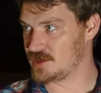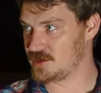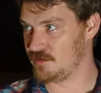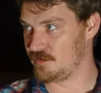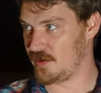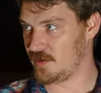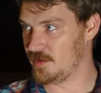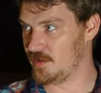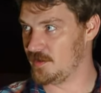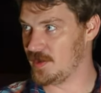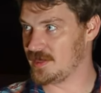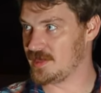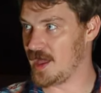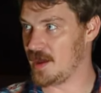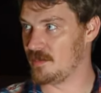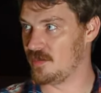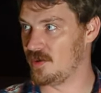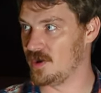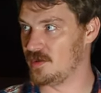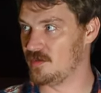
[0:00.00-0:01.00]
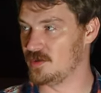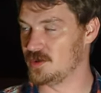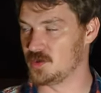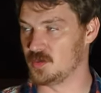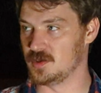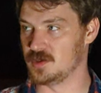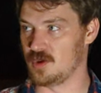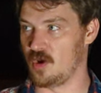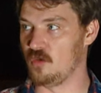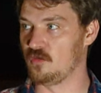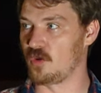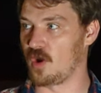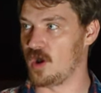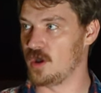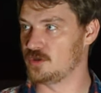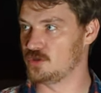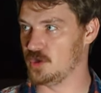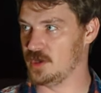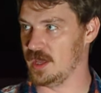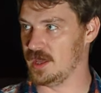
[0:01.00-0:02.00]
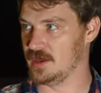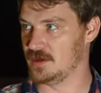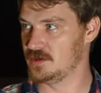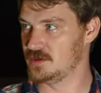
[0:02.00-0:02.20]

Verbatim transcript: him at that point, which was over hundred gigs.